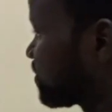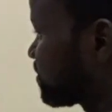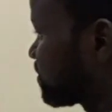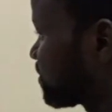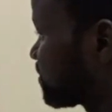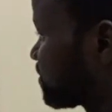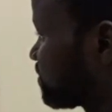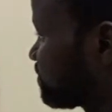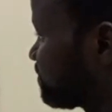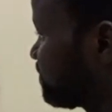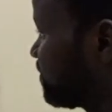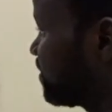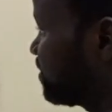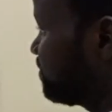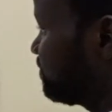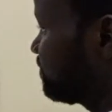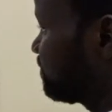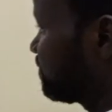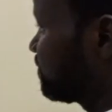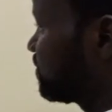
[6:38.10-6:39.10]

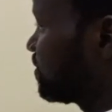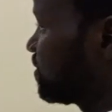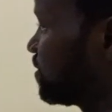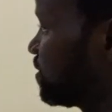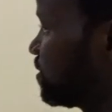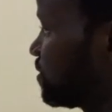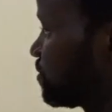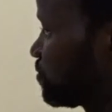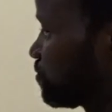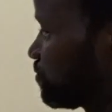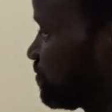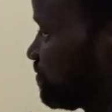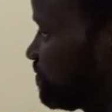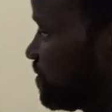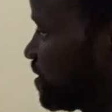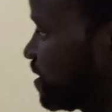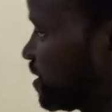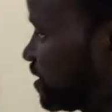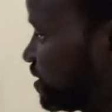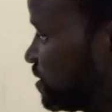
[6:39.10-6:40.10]
65 to
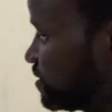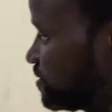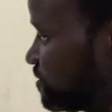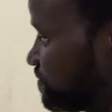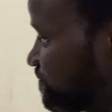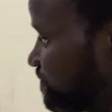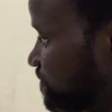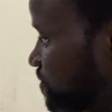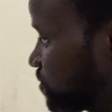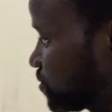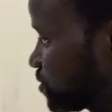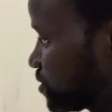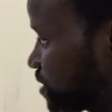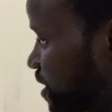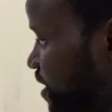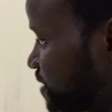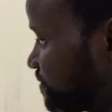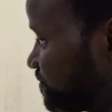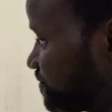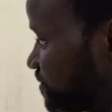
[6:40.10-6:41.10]
find the force
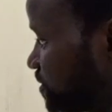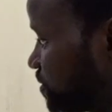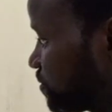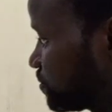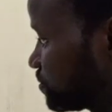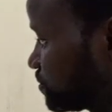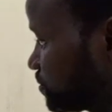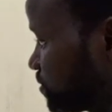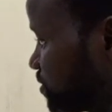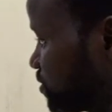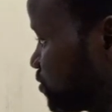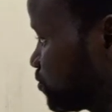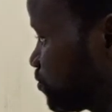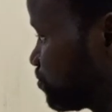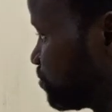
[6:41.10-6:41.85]
F now. This